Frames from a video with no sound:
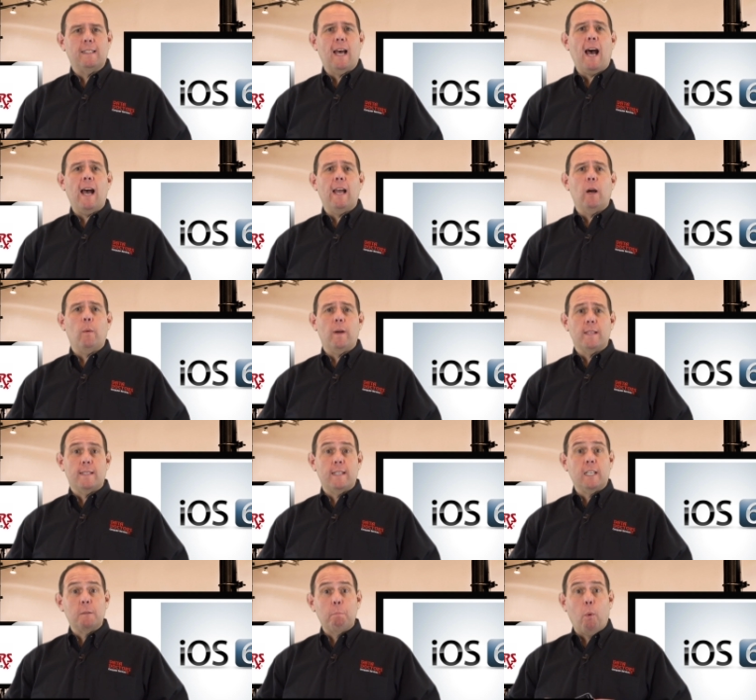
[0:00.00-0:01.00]
to iOS
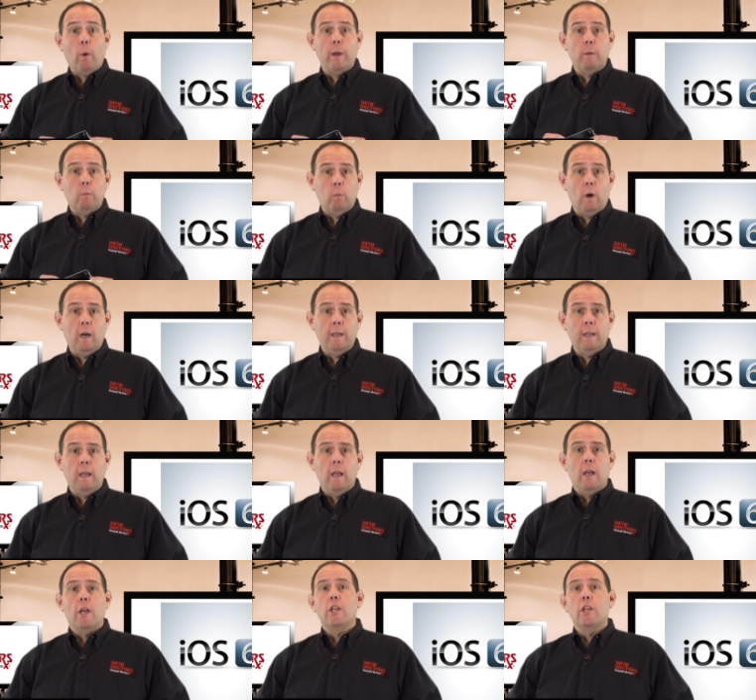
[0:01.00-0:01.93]
6.1,